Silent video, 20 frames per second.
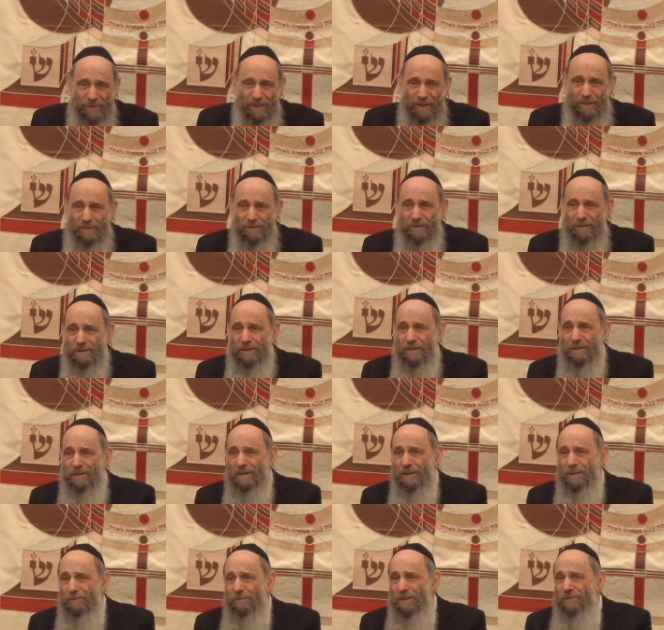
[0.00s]
and you can't
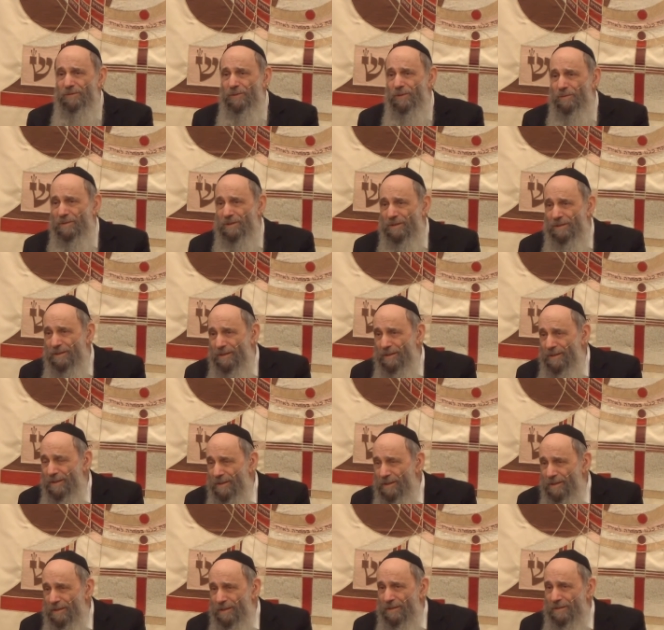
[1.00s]
get away from it.
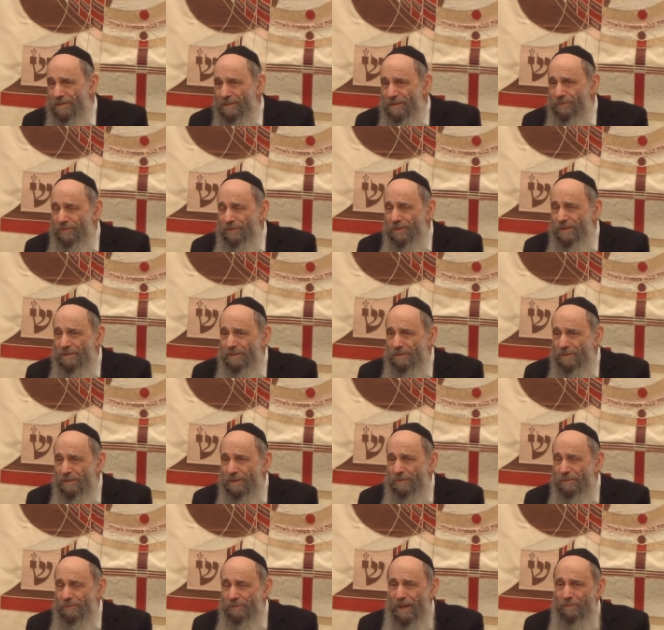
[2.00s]
And if
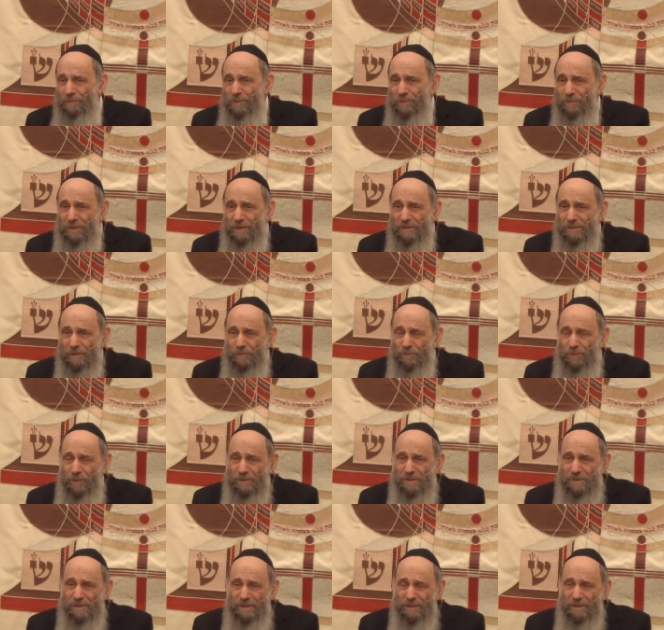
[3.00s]
and Rambam gives a
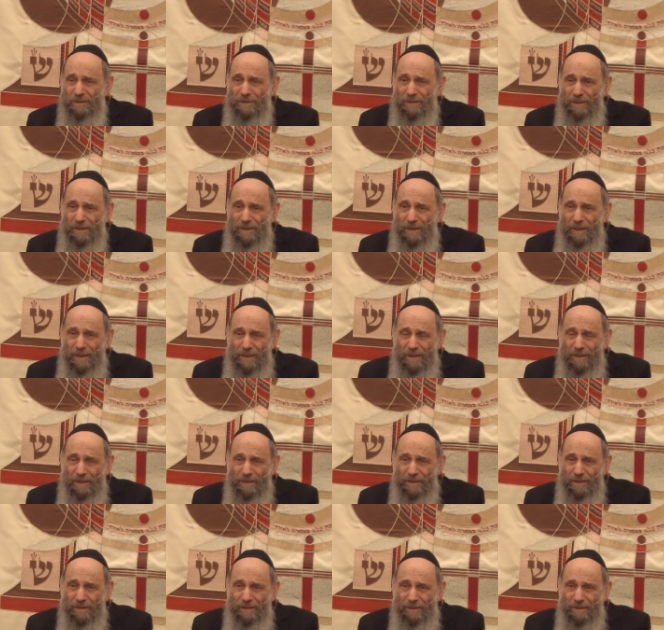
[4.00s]
person the,
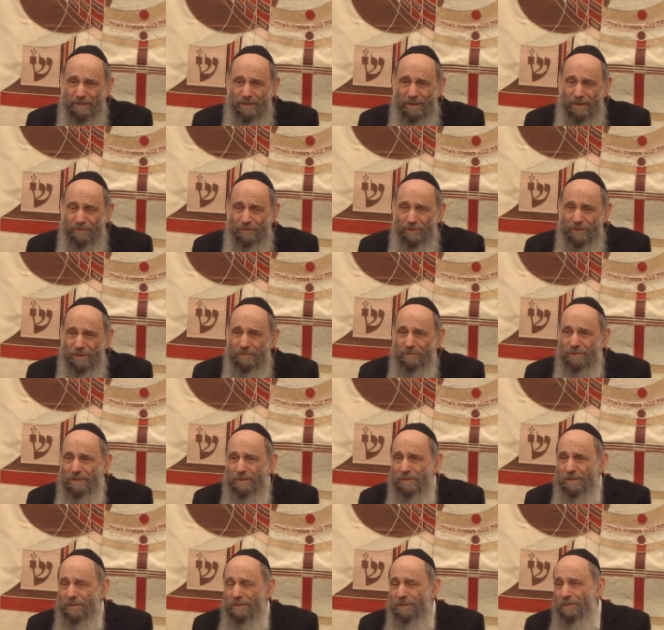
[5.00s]
uh, uh,
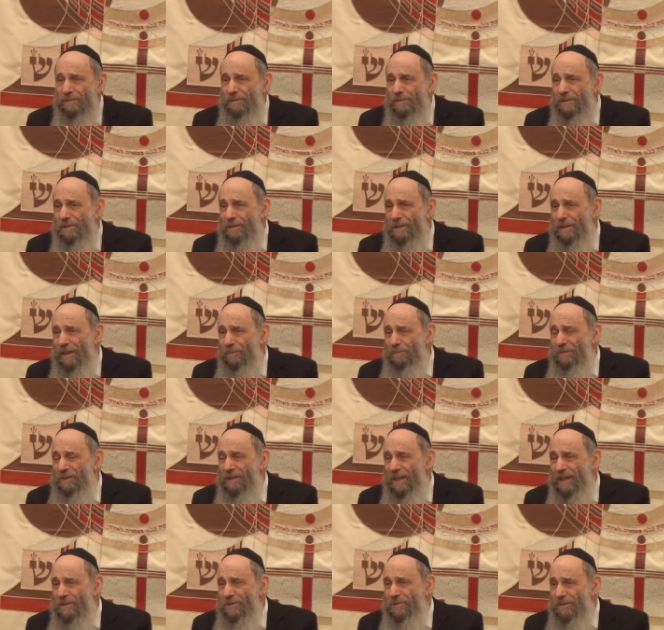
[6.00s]
the, the
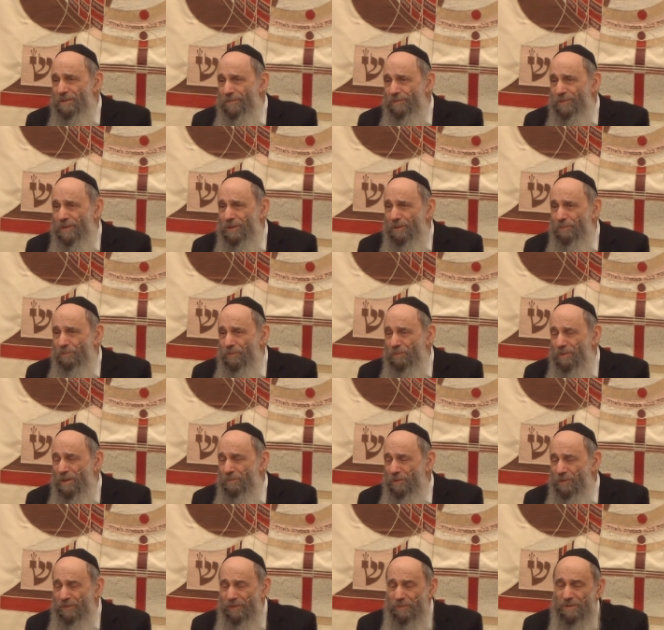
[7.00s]
obligation to
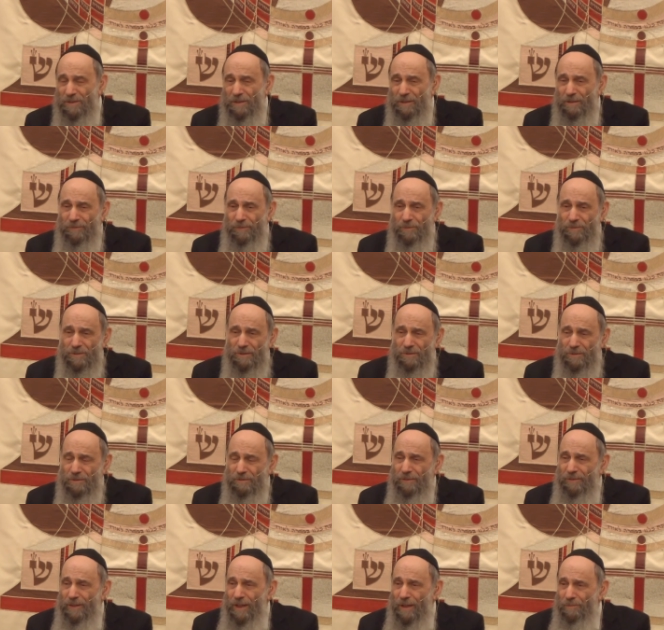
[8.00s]
remove himself from such
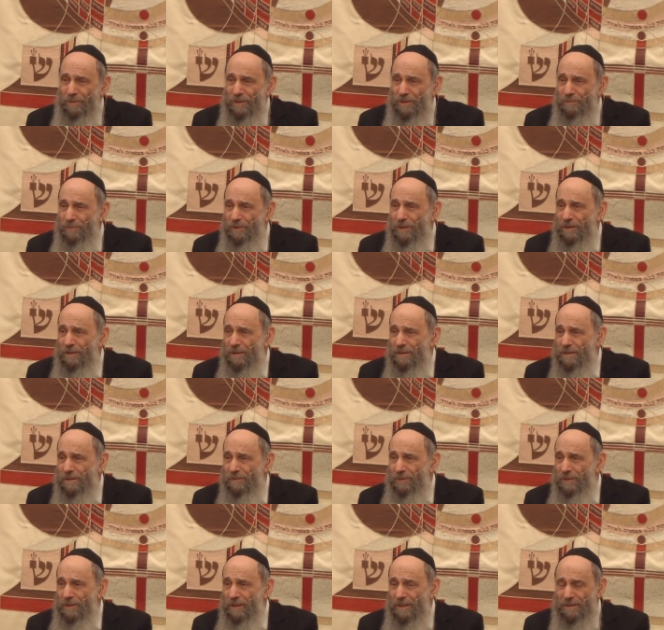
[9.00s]
an environment, because
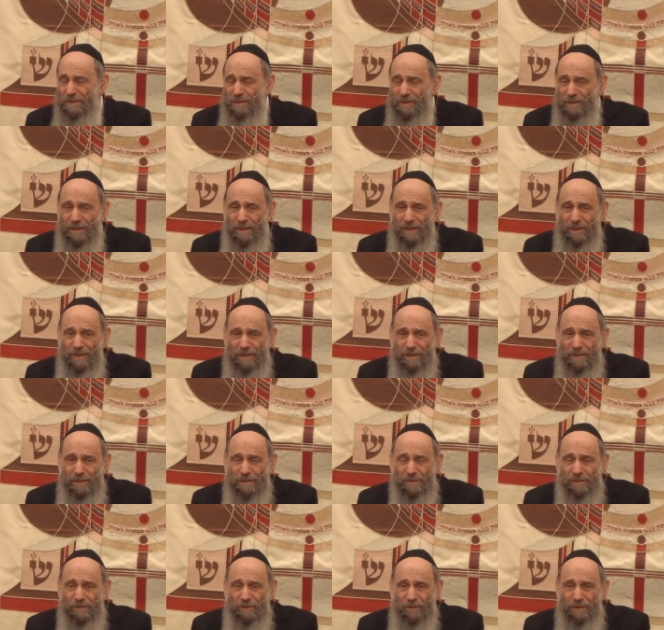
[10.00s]
if he doesn't,
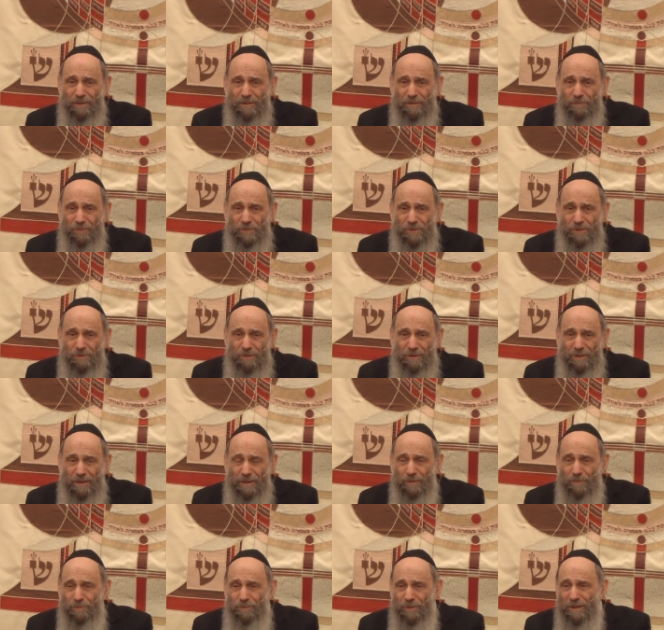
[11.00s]
he's going to sooner or
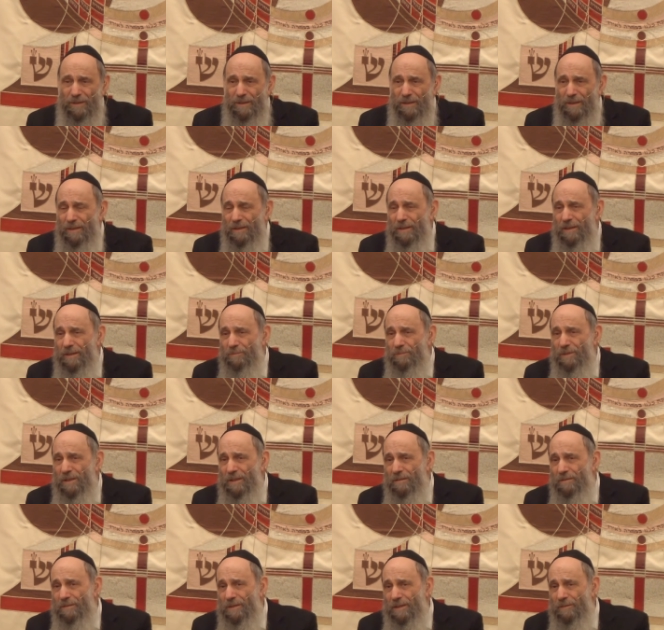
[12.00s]
later be in,
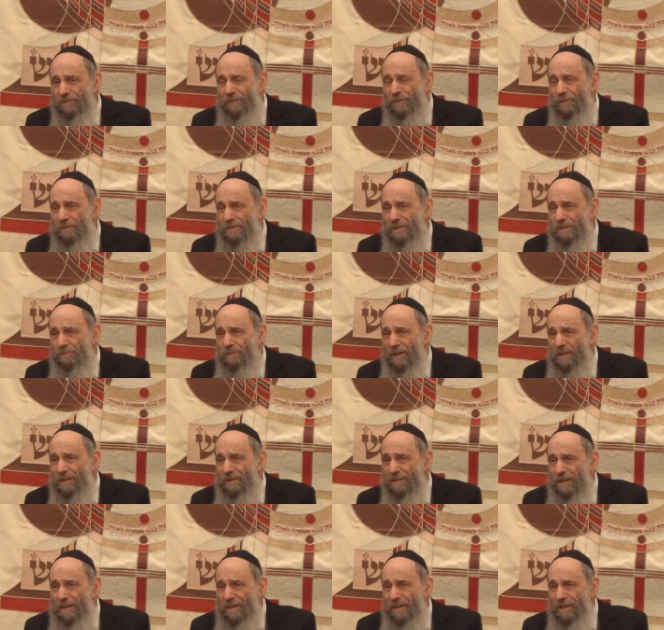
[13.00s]
in influenced by it.